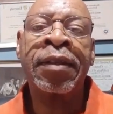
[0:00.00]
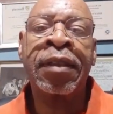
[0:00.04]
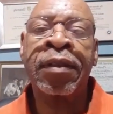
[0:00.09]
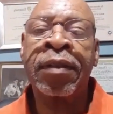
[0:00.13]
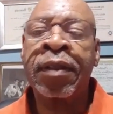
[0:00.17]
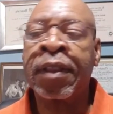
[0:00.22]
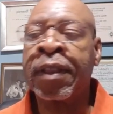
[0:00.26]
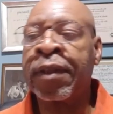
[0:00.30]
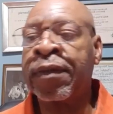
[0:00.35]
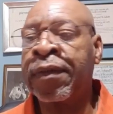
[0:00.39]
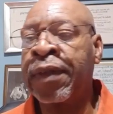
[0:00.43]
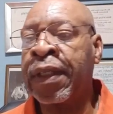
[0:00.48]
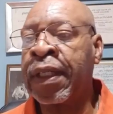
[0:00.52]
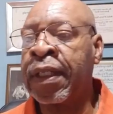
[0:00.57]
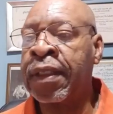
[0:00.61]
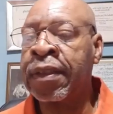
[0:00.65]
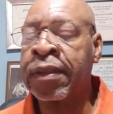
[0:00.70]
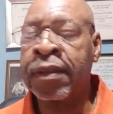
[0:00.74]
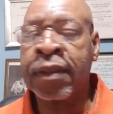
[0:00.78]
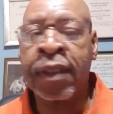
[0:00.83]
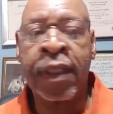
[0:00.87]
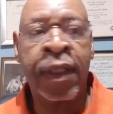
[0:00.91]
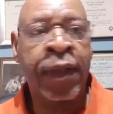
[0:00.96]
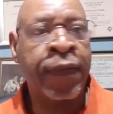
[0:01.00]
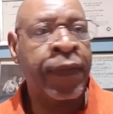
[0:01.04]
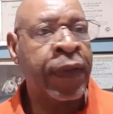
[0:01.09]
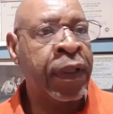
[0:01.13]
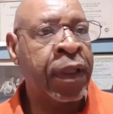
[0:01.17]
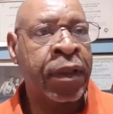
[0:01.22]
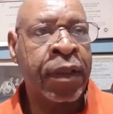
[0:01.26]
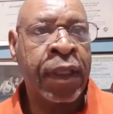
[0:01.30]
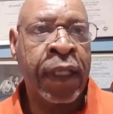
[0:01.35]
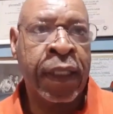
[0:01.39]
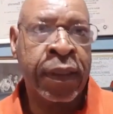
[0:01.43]
They don't give away their stuff. They
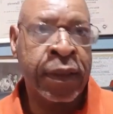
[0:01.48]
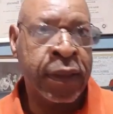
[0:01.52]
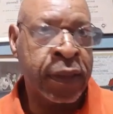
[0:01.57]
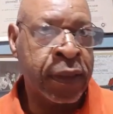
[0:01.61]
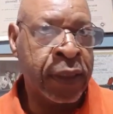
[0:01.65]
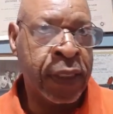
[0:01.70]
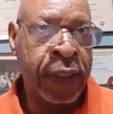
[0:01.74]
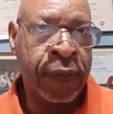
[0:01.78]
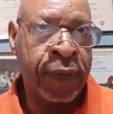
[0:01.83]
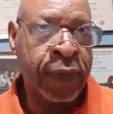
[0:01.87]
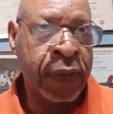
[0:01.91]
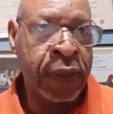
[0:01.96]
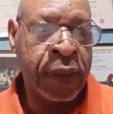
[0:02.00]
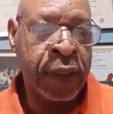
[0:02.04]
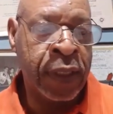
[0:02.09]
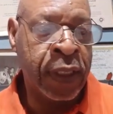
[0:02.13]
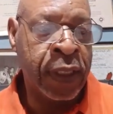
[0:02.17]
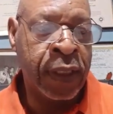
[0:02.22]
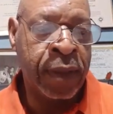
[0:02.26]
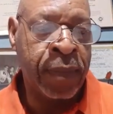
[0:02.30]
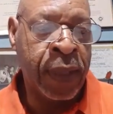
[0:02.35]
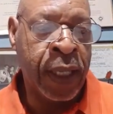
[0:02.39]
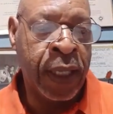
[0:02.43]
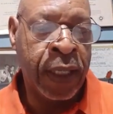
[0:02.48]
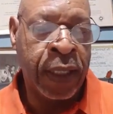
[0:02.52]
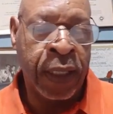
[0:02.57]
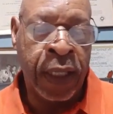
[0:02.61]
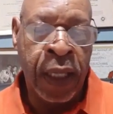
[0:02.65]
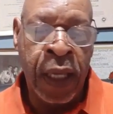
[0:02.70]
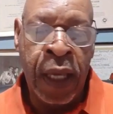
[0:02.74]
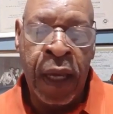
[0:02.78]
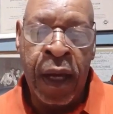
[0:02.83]
don't not just give it to anybody.